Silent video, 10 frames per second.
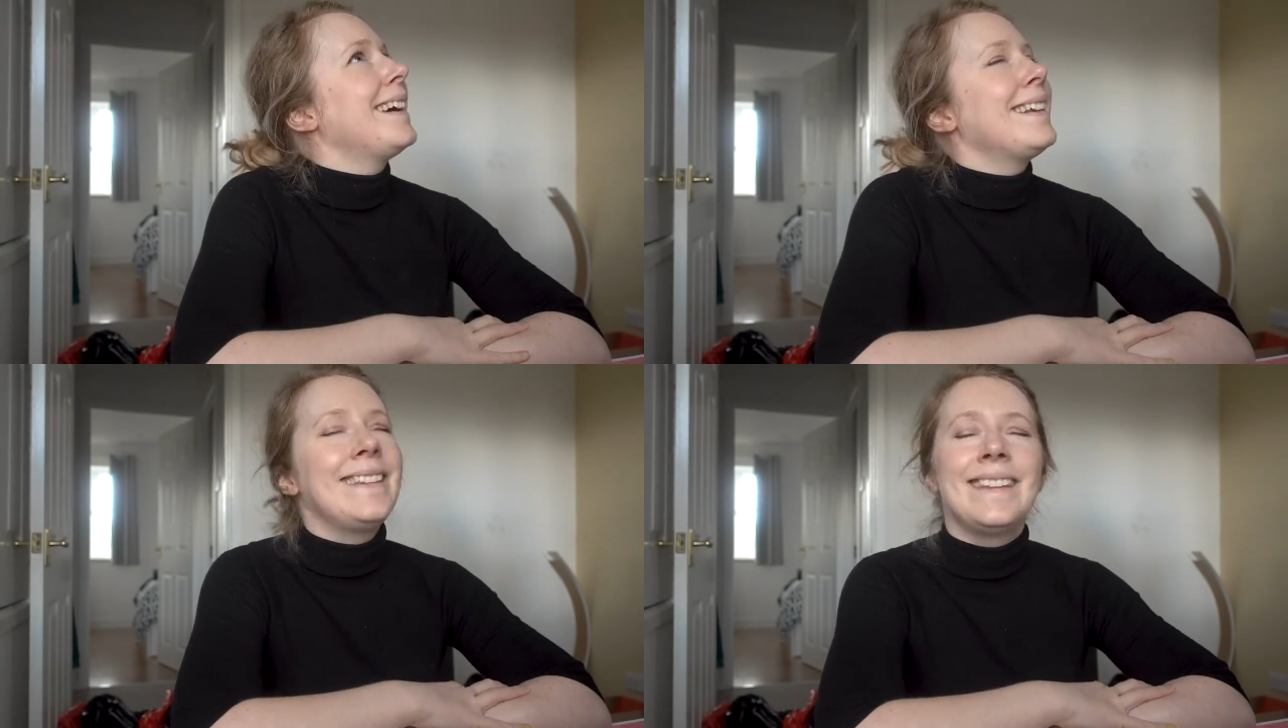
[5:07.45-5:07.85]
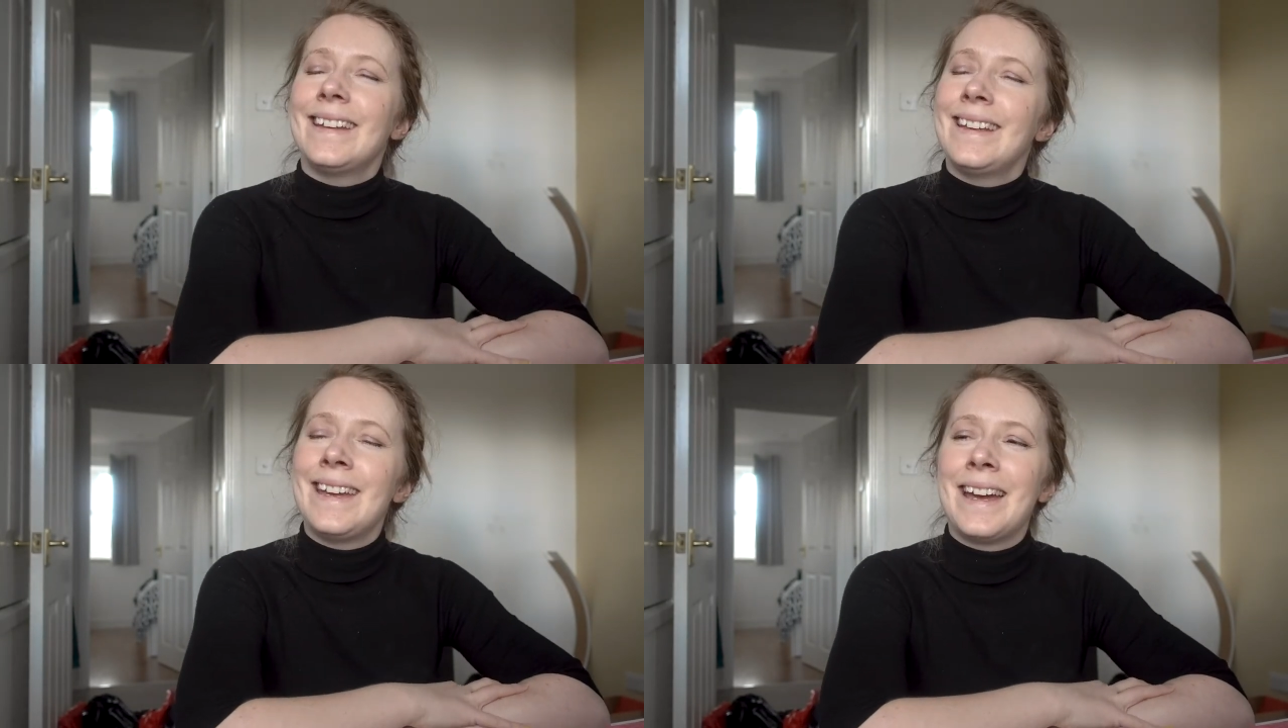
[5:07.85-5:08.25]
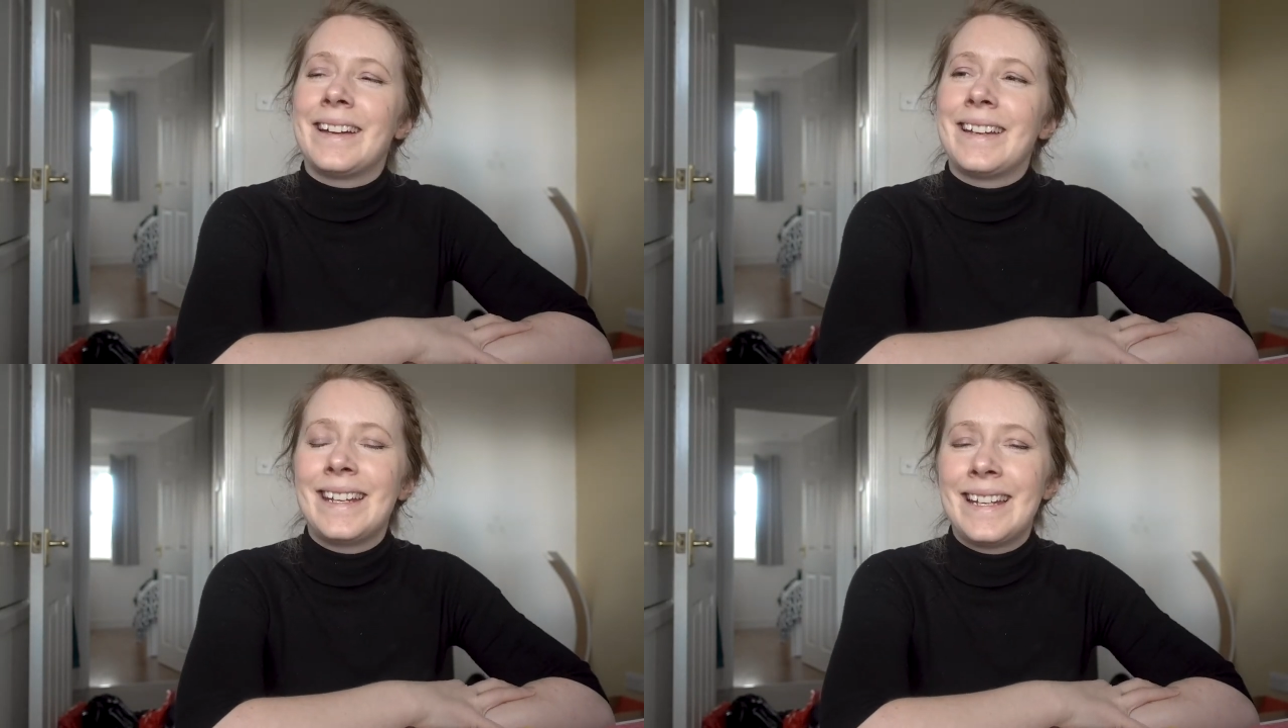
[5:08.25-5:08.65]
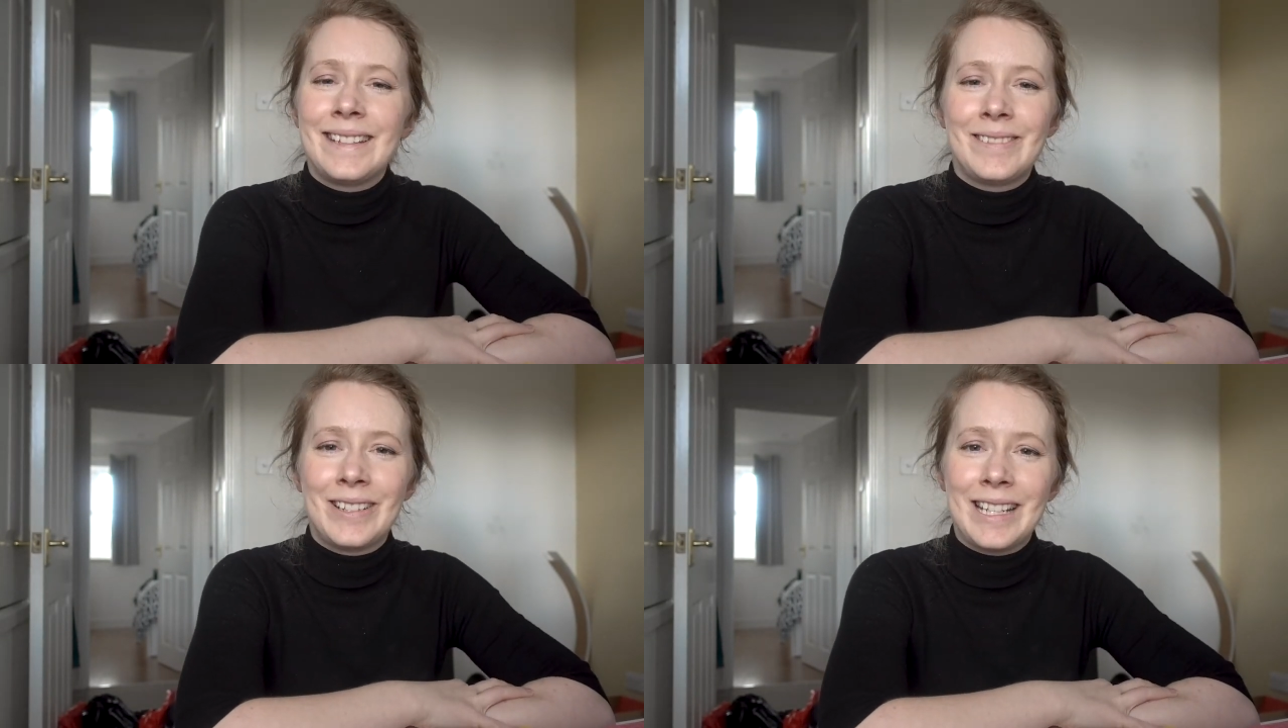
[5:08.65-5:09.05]
And yeah, it
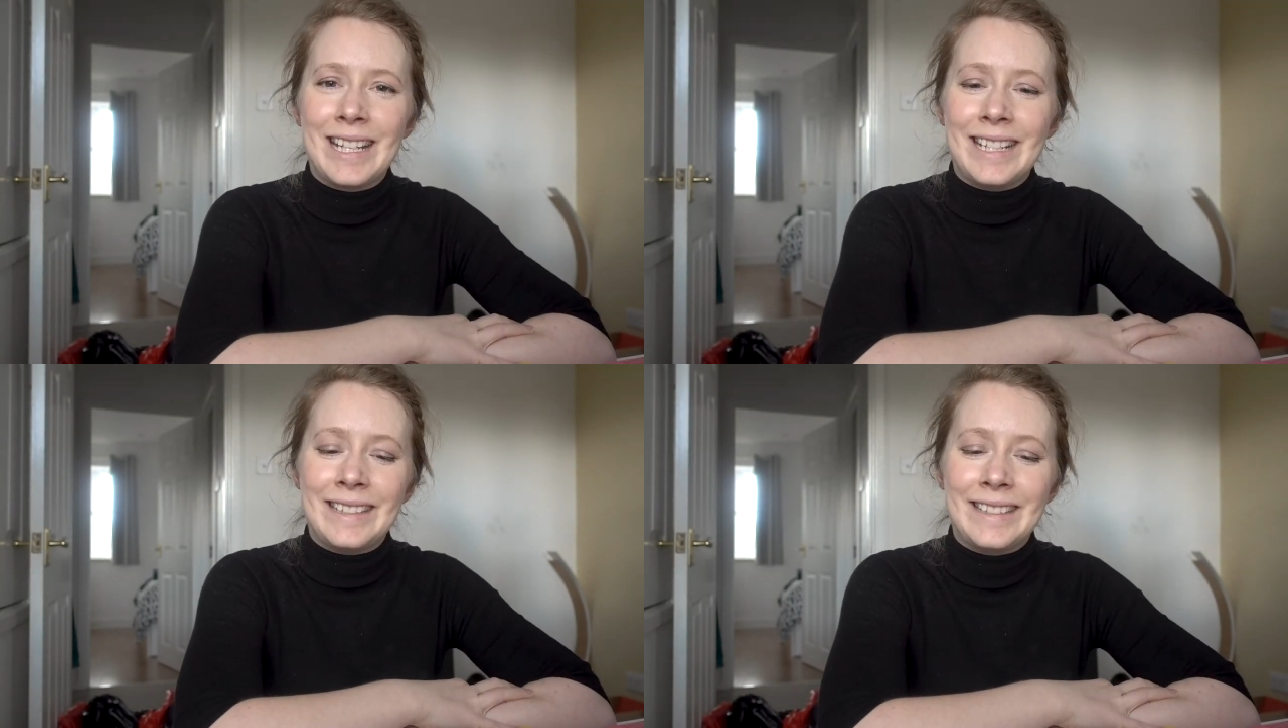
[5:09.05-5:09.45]
is what it is.